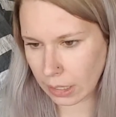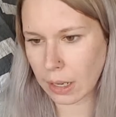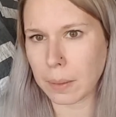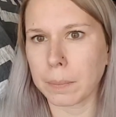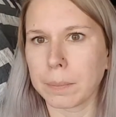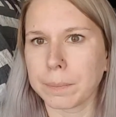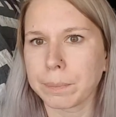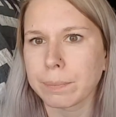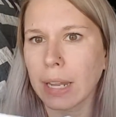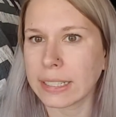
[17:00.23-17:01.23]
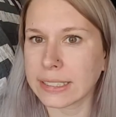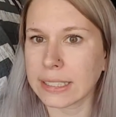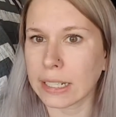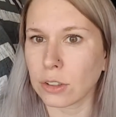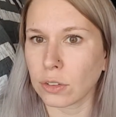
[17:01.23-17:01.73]
I did
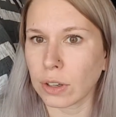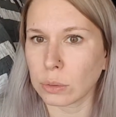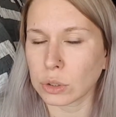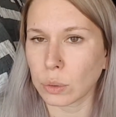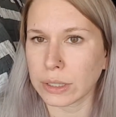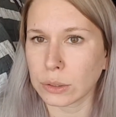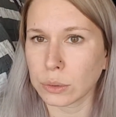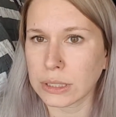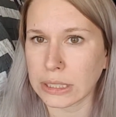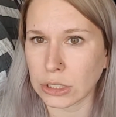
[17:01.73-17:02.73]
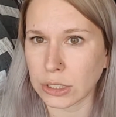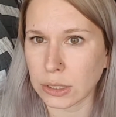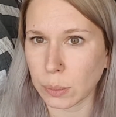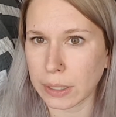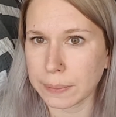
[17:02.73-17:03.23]
not know if I was going to stitch this
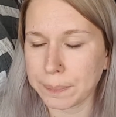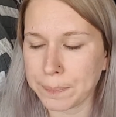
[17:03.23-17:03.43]
one